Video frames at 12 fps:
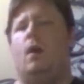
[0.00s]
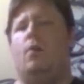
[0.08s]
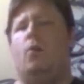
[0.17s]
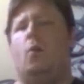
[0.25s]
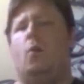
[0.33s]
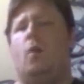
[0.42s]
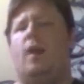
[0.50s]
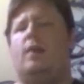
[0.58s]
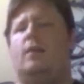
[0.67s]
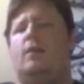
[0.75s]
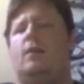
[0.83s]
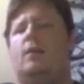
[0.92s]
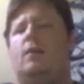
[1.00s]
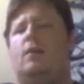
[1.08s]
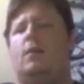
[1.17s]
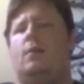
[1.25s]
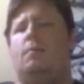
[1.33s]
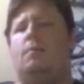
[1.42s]
The way the
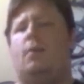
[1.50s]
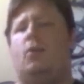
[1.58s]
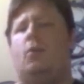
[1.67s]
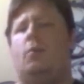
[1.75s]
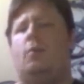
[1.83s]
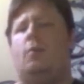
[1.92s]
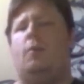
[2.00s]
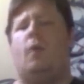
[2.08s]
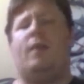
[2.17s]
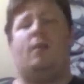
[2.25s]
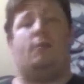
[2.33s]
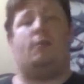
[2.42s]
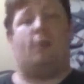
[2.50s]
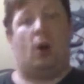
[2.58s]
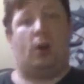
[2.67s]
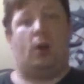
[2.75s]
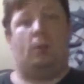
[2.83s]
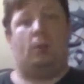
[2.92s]
season way this
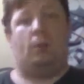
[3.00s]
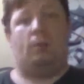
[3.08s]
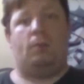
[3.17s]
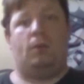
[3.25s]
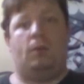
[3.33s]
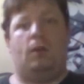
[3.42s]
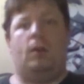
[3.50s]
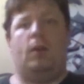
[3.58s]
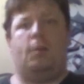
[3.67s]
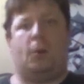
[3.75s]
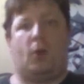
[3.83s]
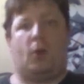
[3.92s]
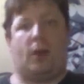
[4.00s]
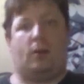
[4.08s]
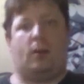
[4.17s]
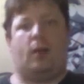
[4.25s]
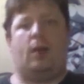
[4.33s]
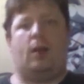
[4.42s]
volume is
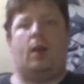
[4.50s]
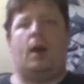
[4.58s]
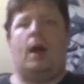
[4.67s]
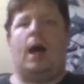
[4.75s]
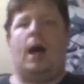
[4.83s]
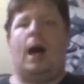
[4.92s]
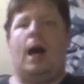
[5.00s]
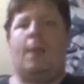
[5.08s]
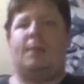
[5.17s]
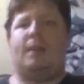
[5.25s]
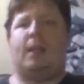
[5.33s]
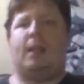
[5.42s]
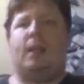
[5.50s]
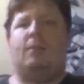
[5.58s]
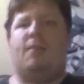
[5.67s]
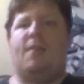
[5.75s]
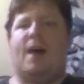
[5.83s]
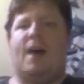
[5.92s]
progressing, I
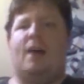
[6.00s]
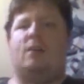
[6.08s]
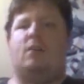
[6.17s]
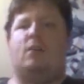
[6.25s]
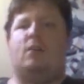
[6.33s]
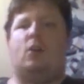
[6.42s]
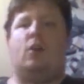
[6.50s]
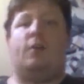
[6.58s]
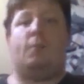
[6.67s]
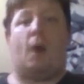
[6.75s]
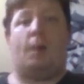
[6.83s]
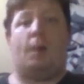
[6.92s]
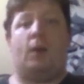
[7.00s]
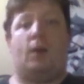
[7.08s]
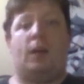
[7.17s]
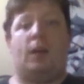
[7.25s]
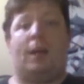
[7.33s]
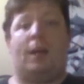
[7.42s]
believe that Cinder is probably
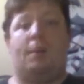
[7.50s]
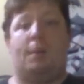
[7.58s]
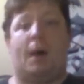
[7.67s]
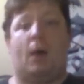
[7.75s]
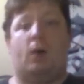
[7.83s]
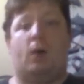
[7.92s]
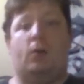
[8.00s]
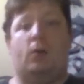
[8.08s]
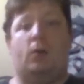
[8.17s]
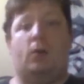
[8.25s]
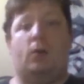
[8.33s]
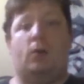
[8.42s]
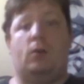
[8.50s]
going to keep the powers.